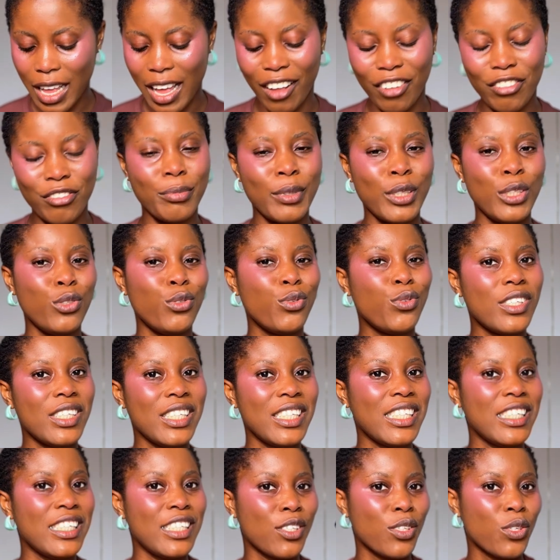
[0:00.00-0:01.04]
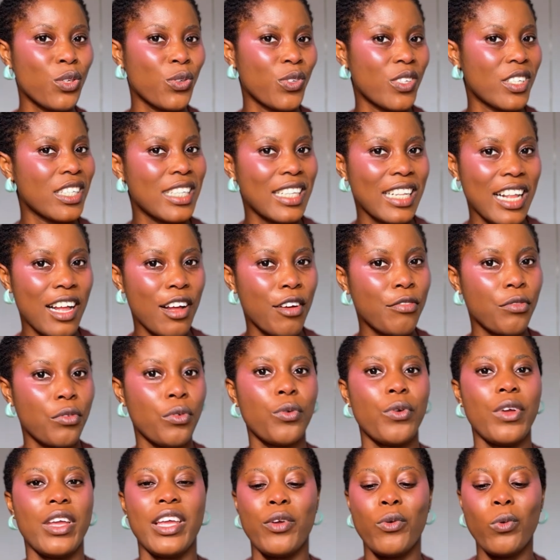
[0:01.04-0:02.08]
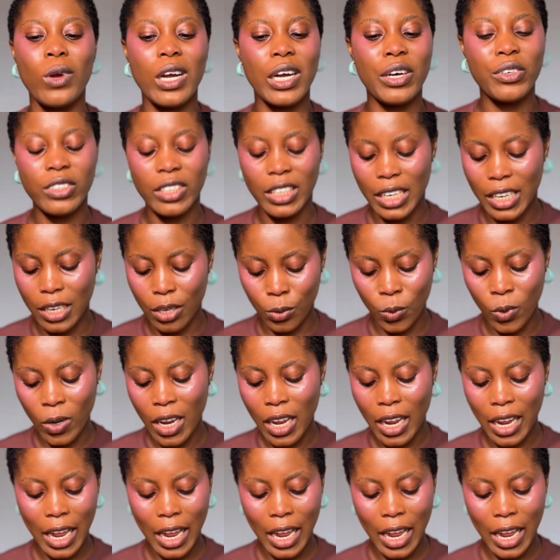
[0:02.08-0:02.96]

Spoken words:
I've been using this concealer for a while now,